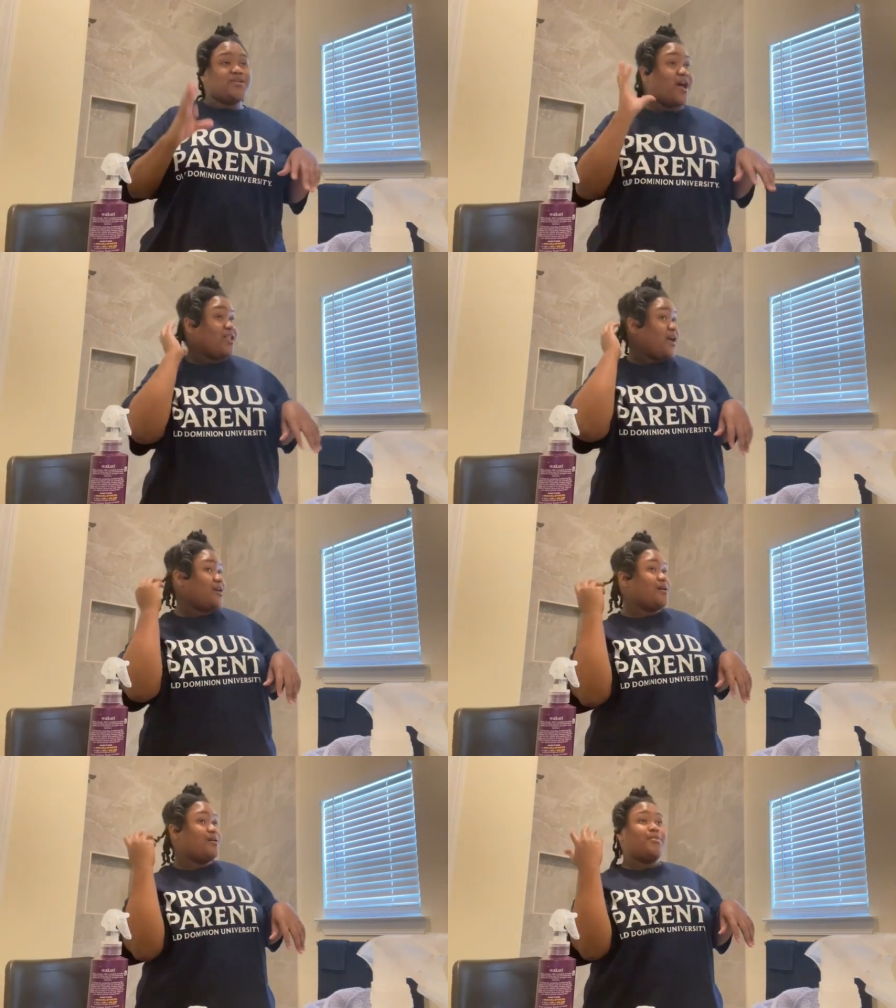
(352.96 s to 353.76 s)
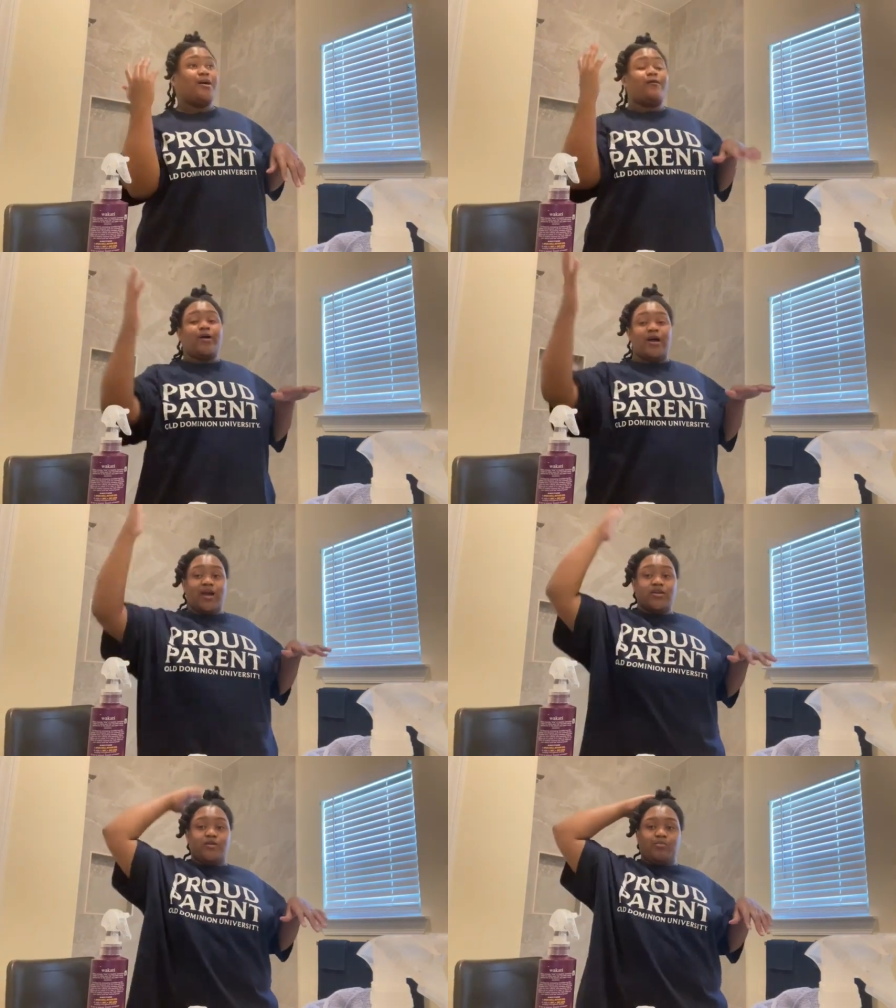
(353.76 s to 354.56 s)
I like about how
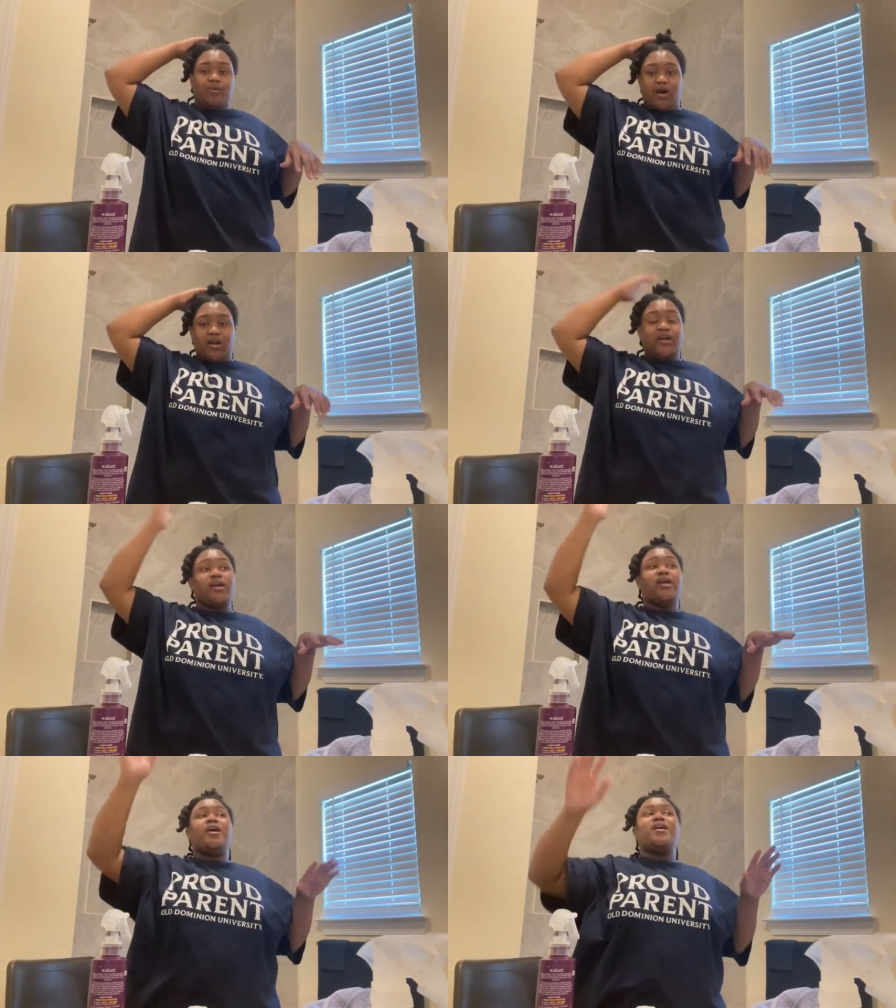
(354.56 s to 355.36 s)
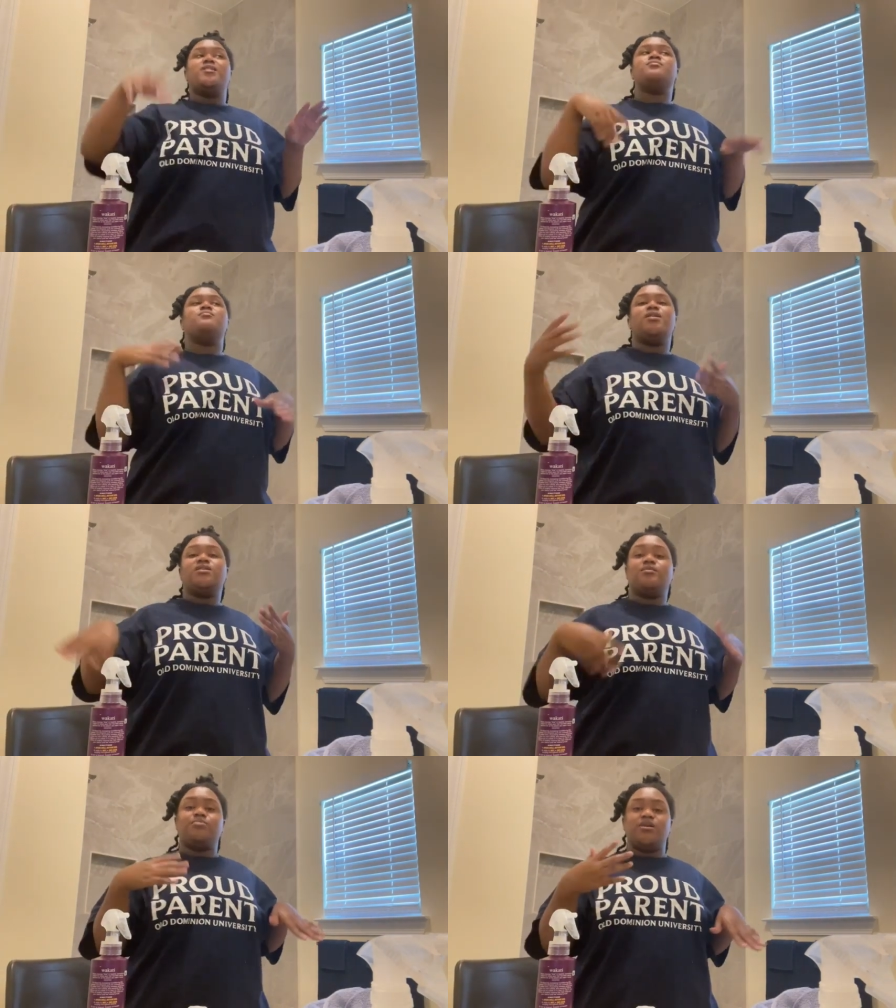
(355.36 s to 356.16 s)
you part it is to make
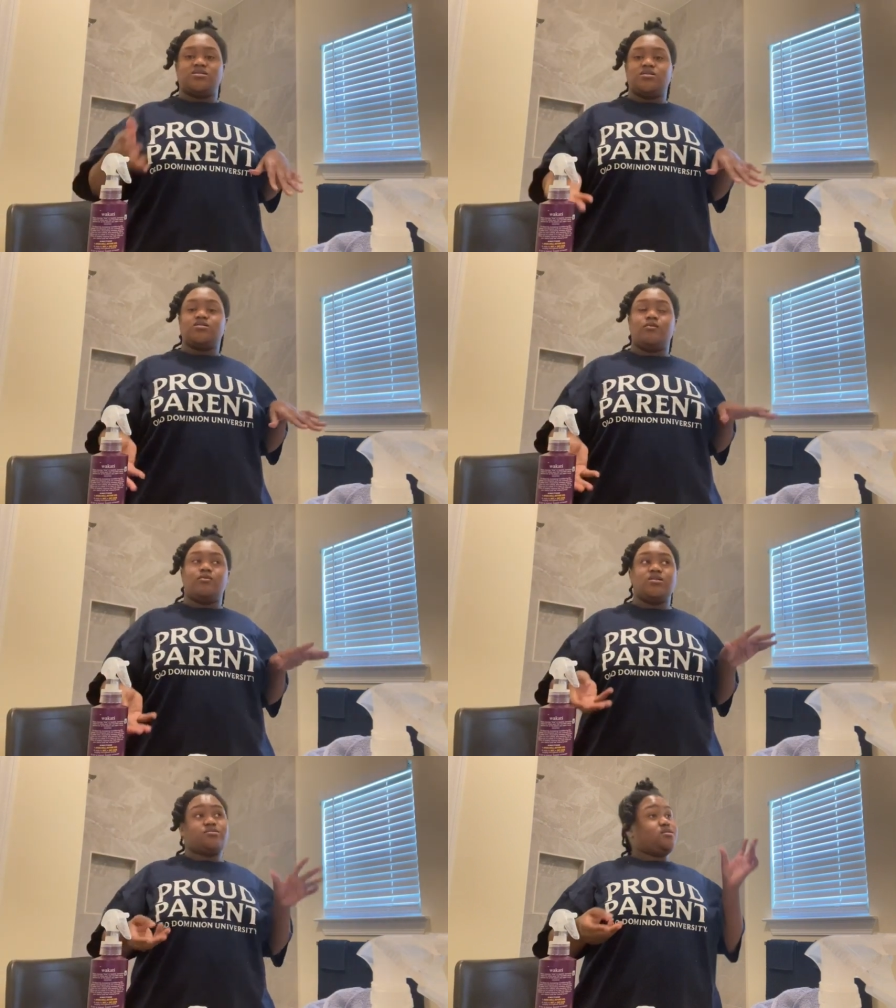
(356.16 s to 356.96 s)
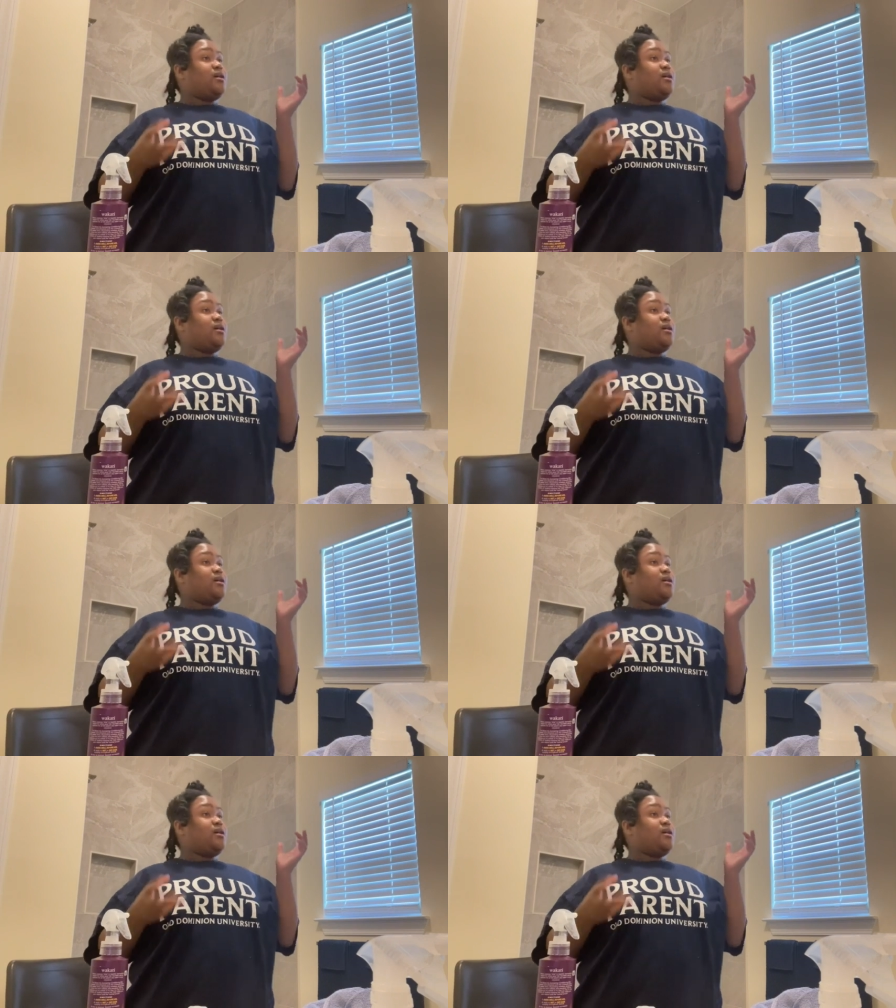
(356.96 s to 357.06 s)
the process go easy.